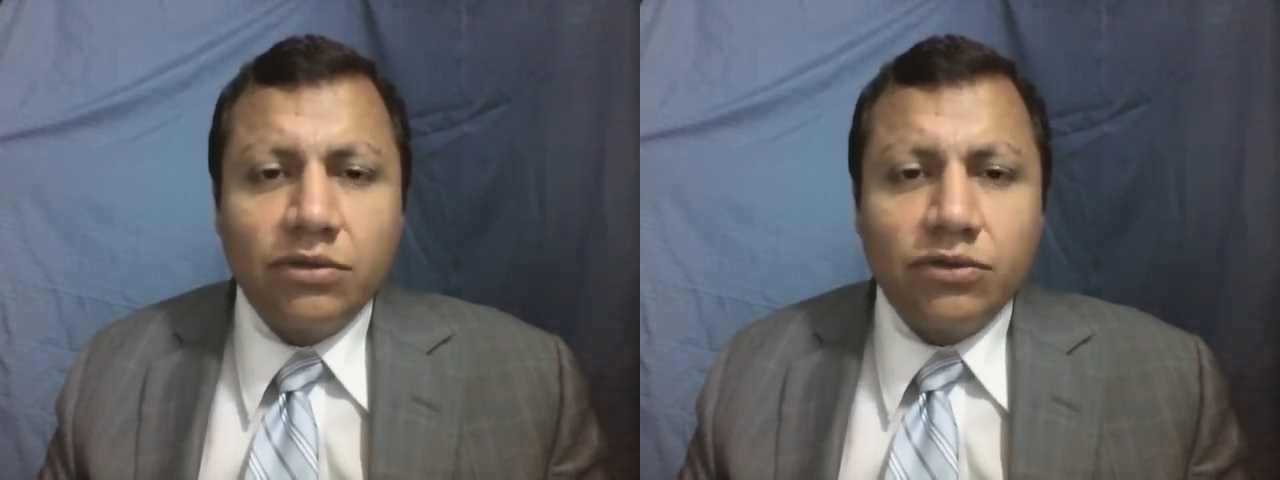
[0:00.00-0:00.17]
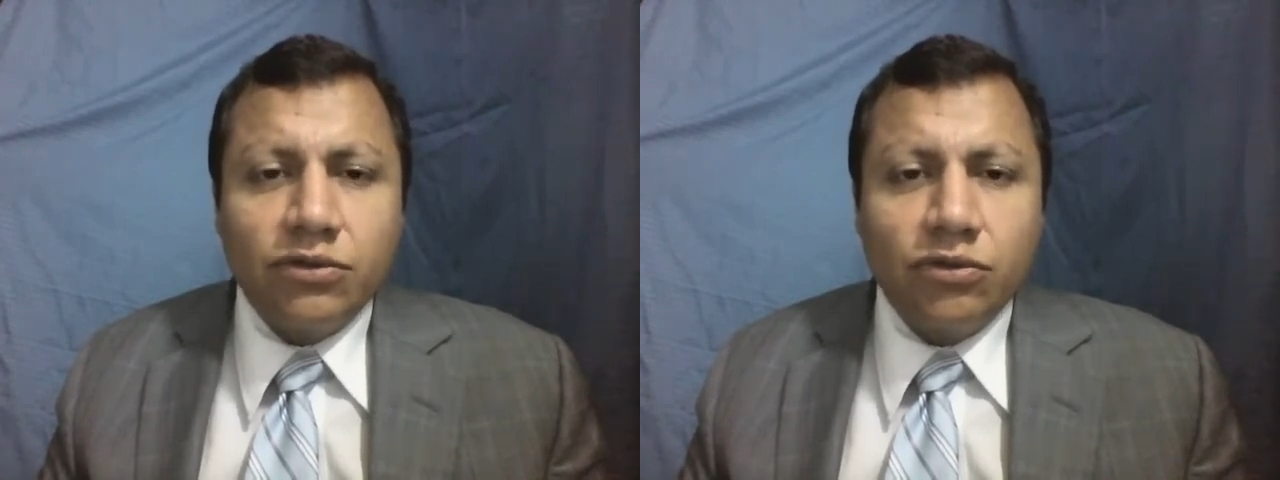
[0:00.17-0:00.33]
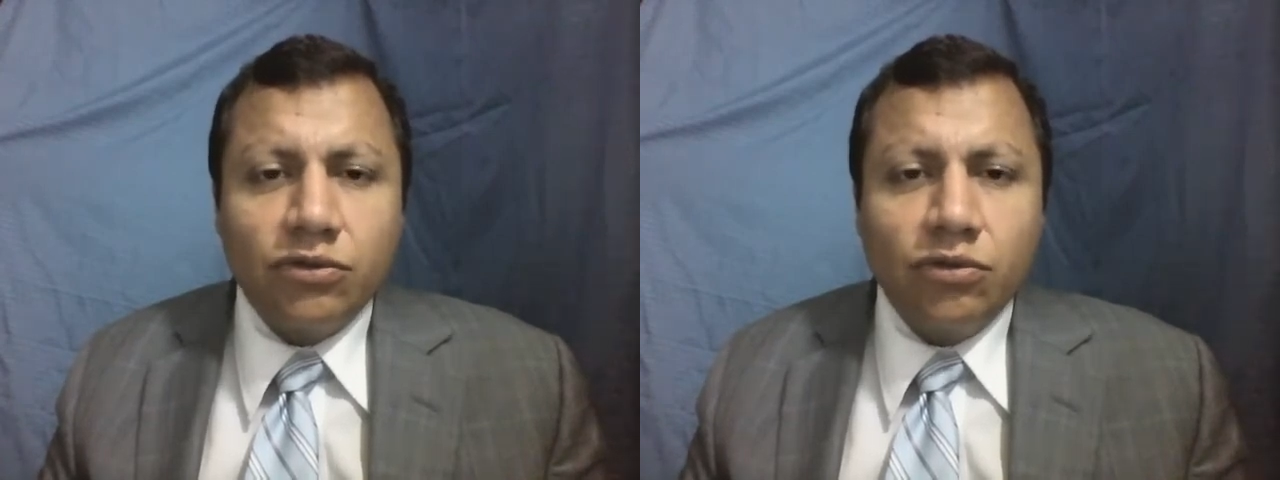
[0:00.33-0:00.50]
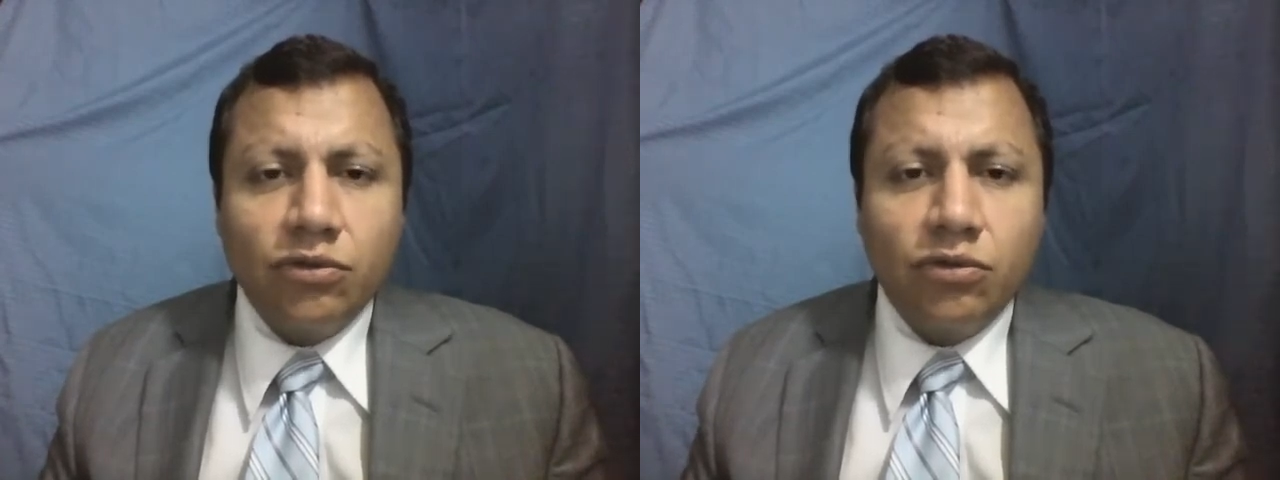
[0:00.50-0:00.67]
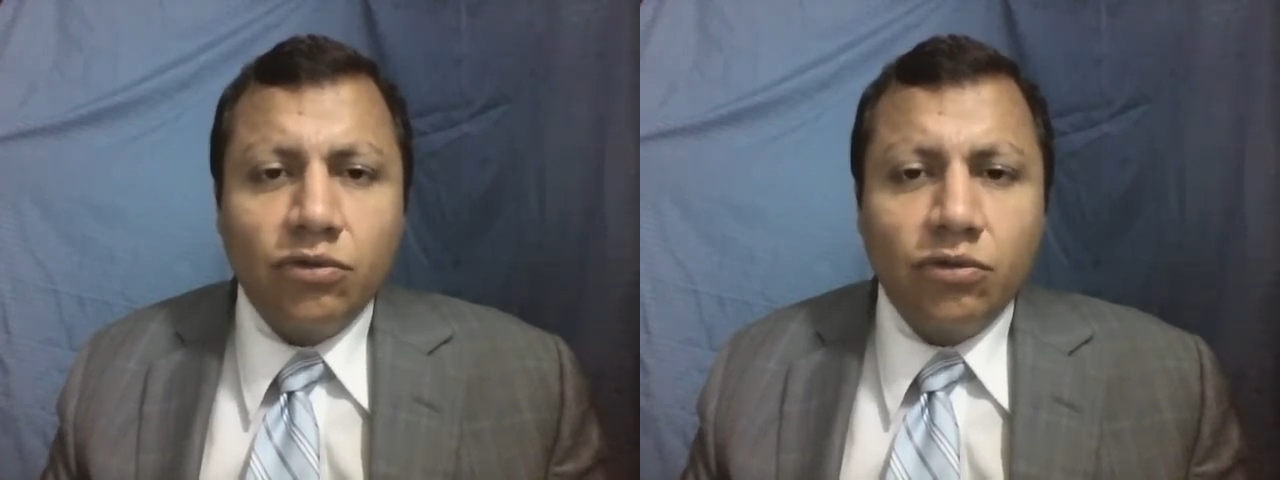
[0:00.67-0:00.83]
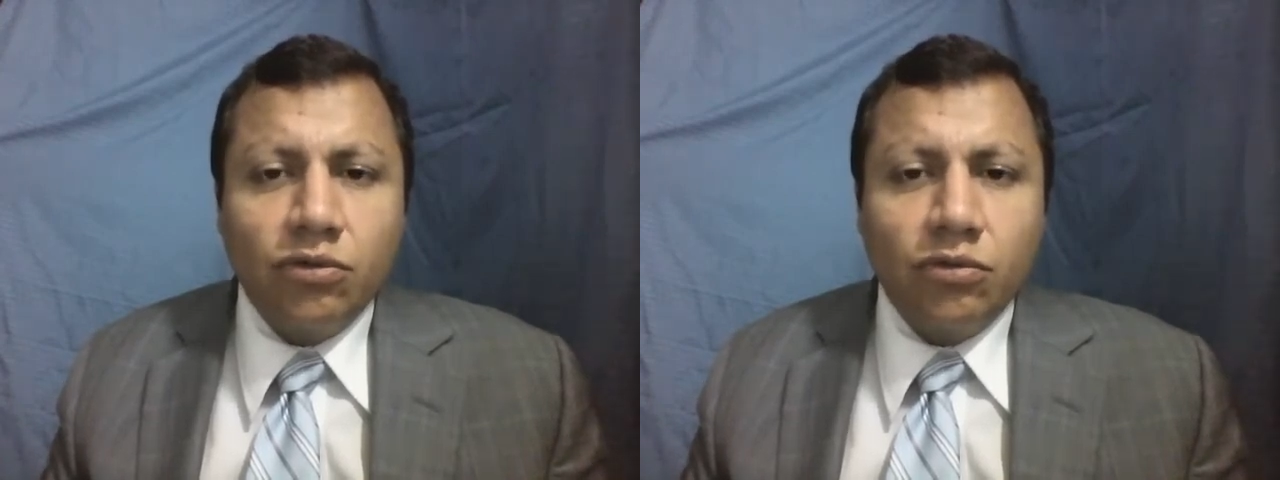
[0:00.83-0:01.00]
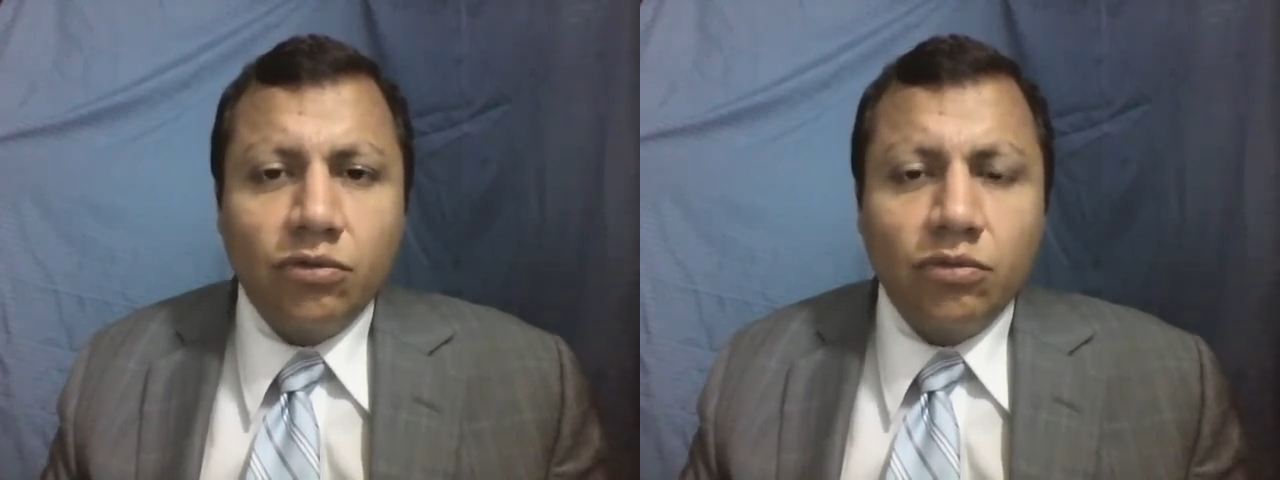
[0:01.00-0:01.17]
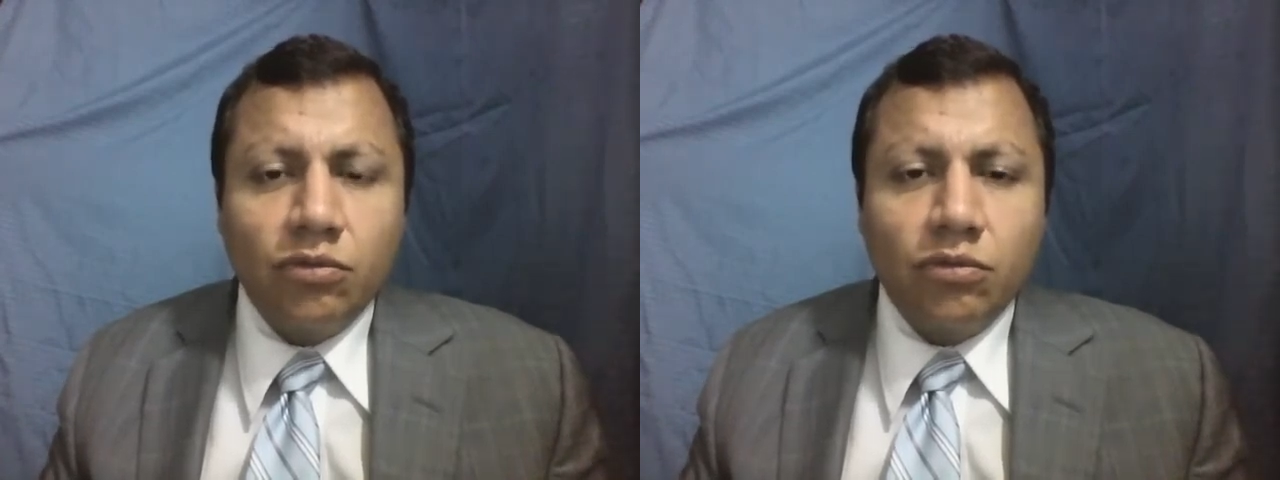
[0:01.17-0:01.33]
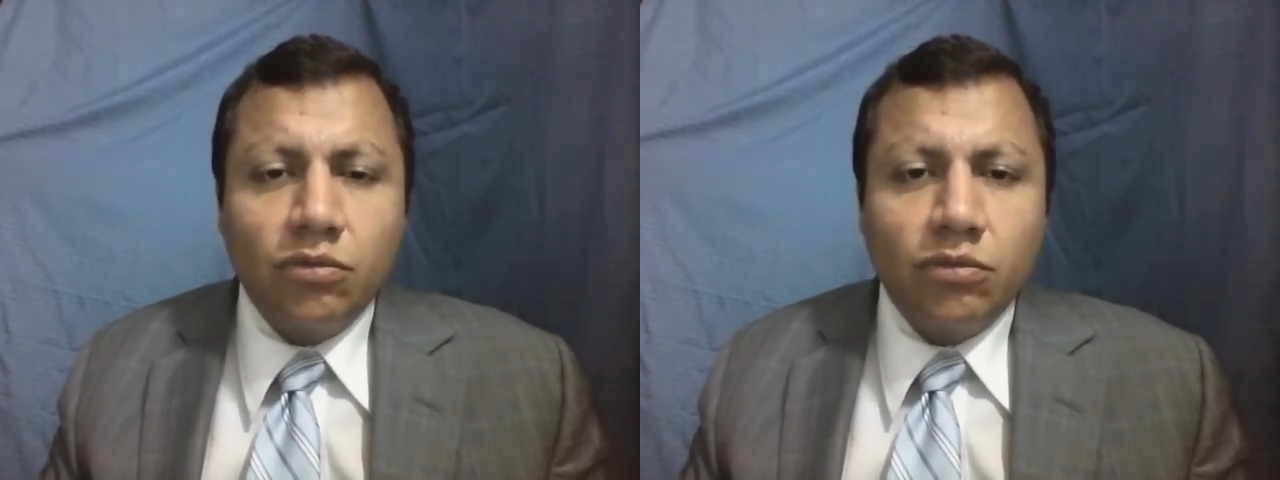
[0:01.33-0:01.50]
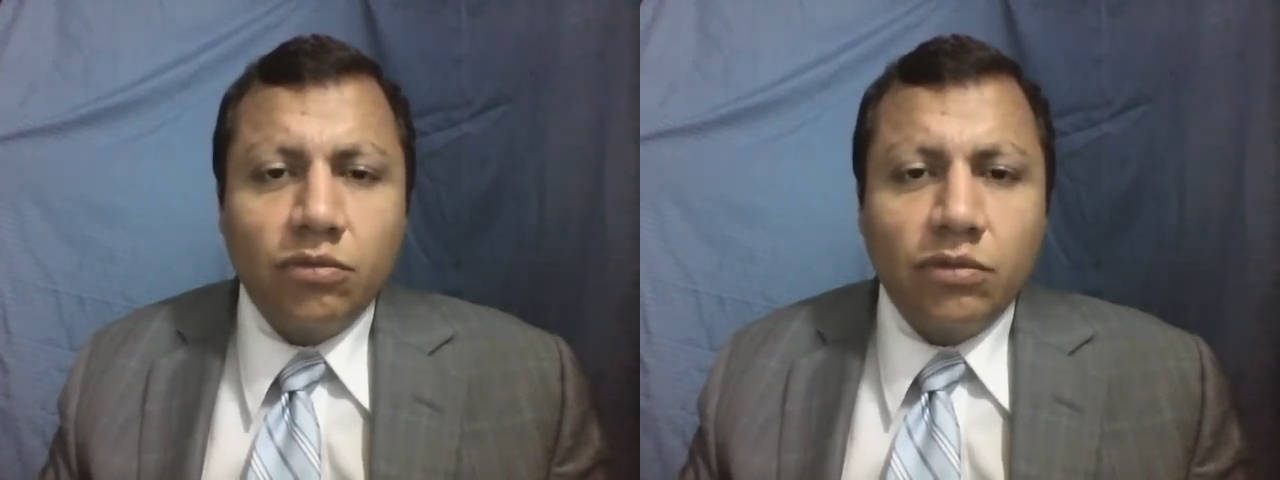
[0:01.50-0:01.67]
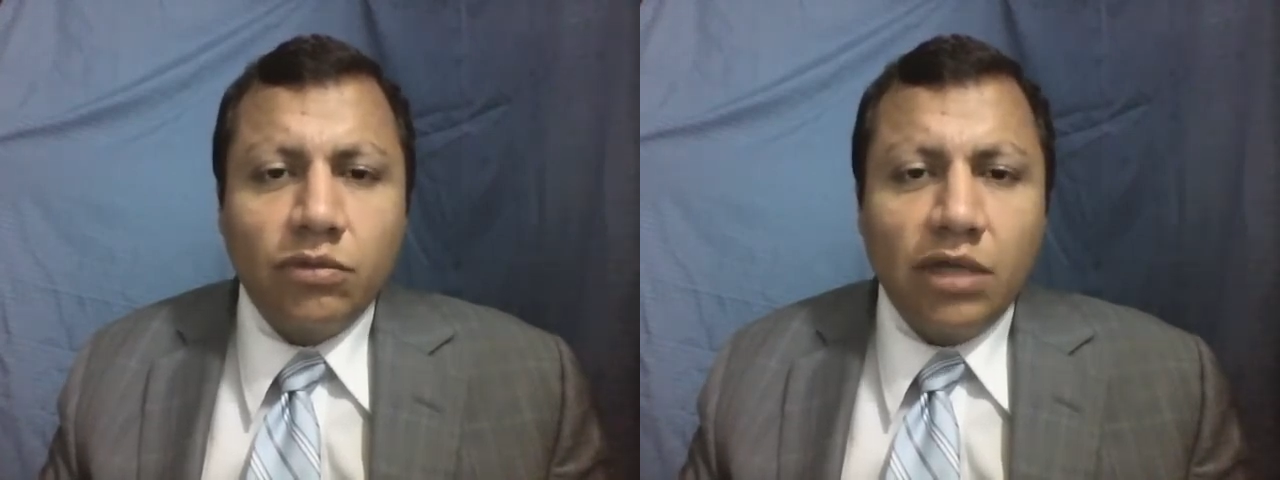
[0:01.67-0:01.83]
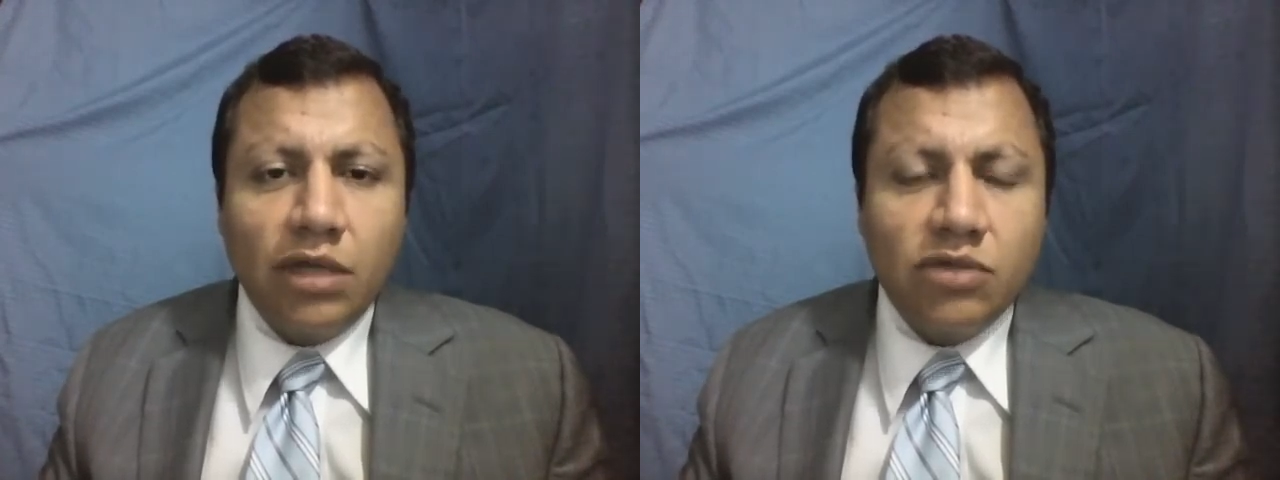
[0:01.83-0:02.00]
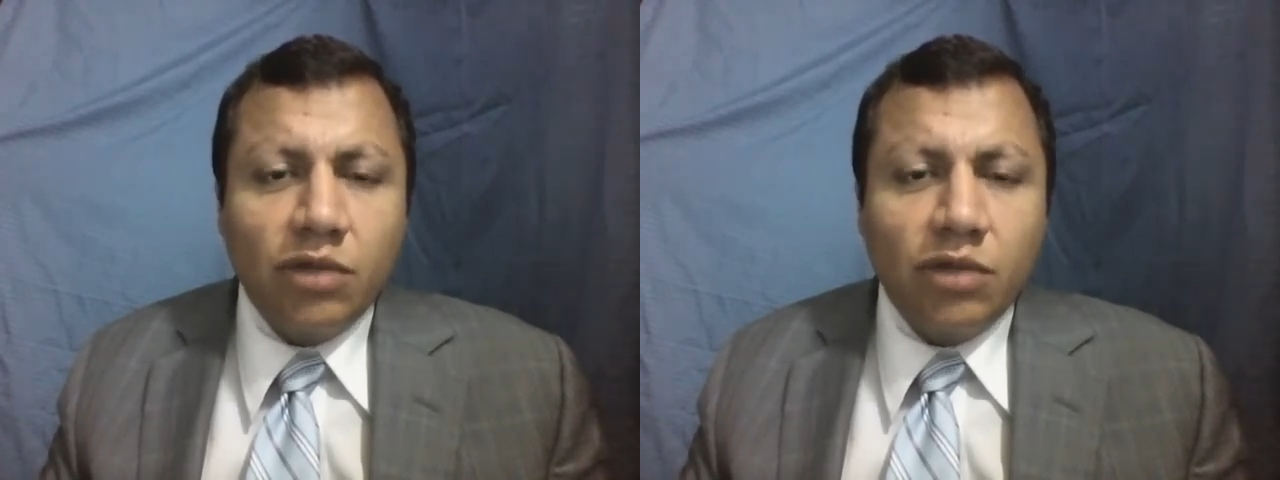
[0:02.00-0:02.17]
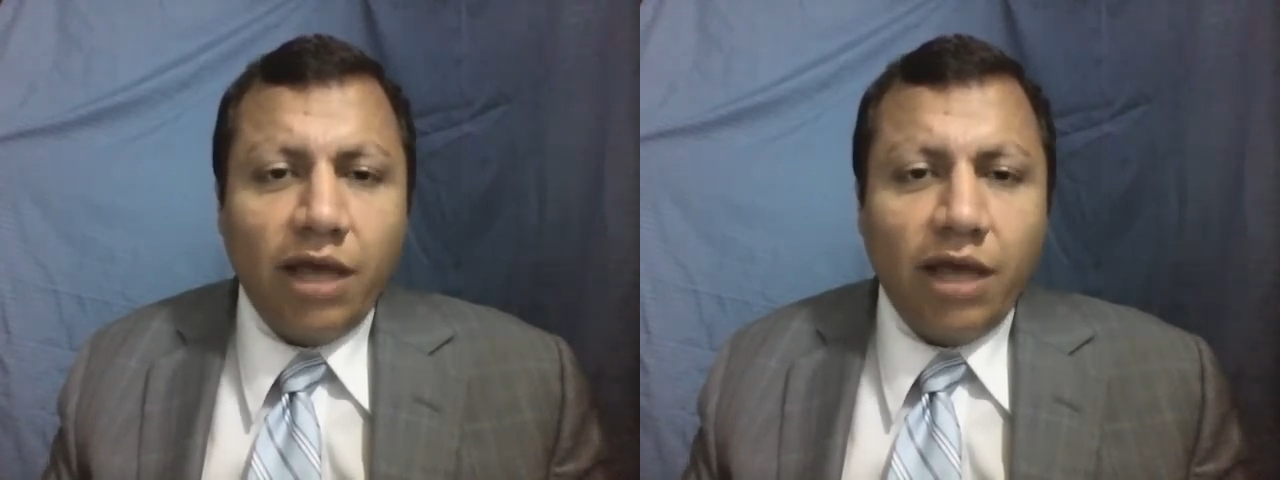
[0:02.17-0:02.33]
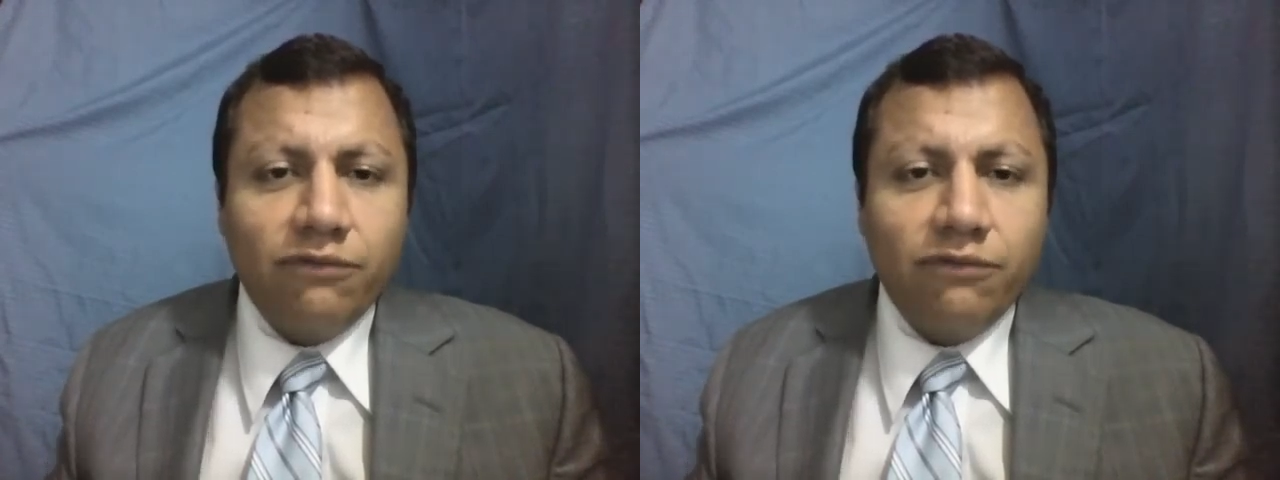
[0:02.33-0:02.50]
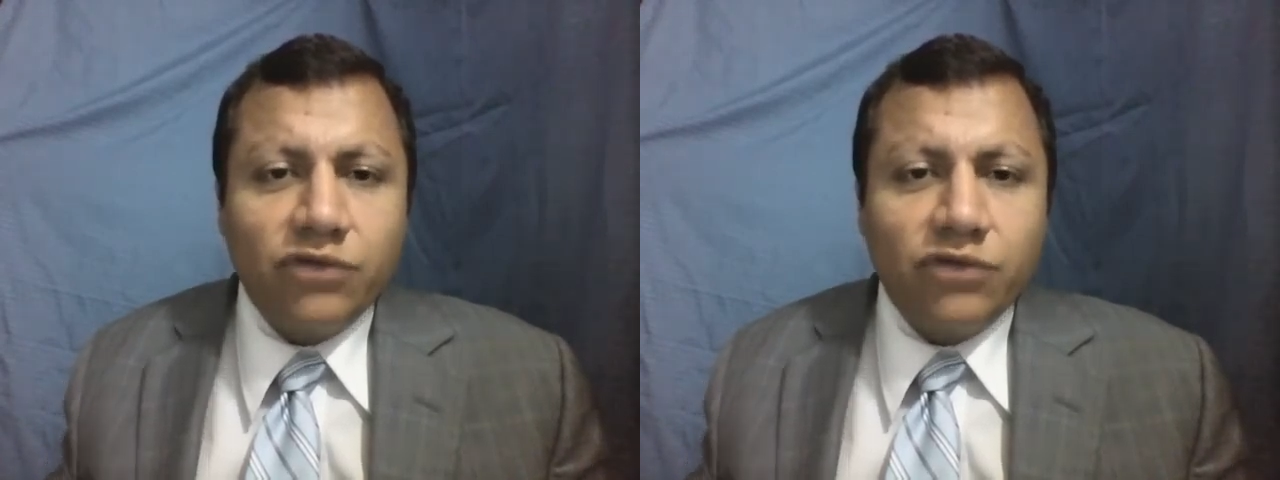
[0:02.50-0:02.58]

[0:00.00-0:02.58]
So that is what I have